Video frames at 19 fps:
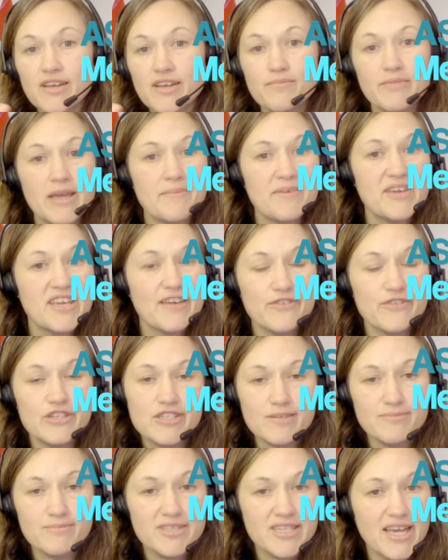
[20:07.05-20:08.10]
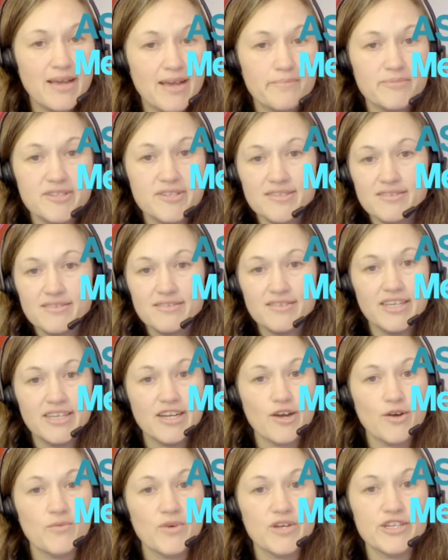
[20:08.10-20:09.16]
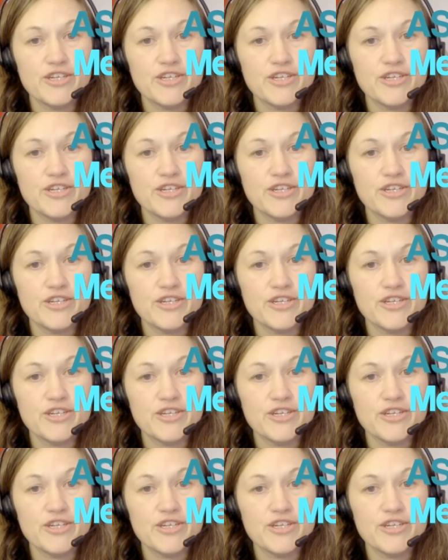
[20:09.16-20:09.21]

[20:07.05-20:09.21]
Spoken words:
maybe give you some tips, when